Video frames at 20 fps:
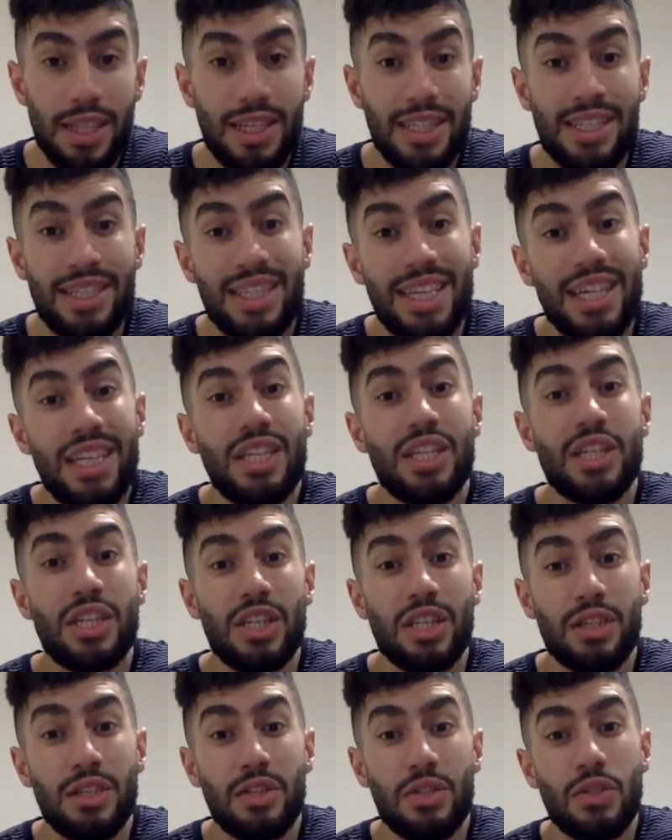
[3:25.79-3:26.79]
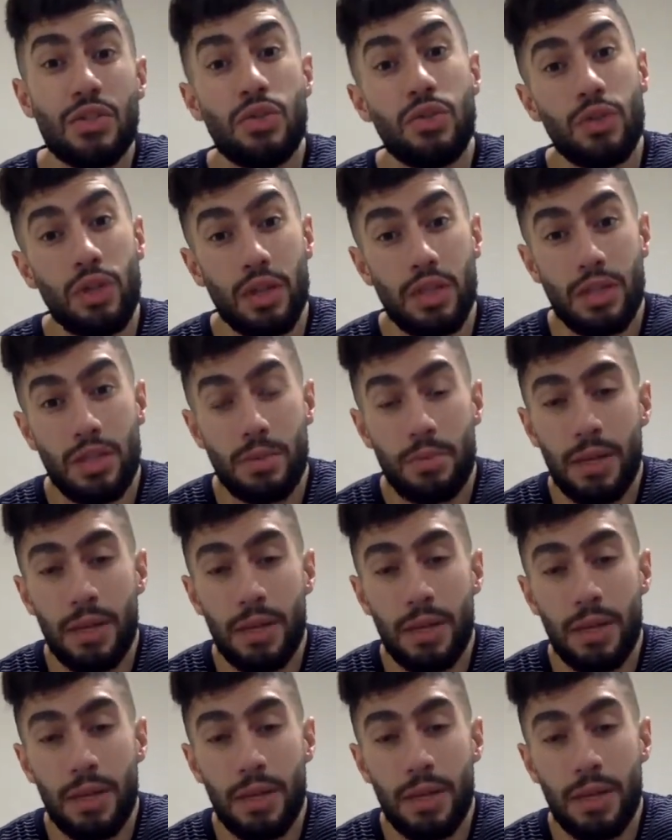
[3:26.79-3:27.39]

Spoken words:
in teaching students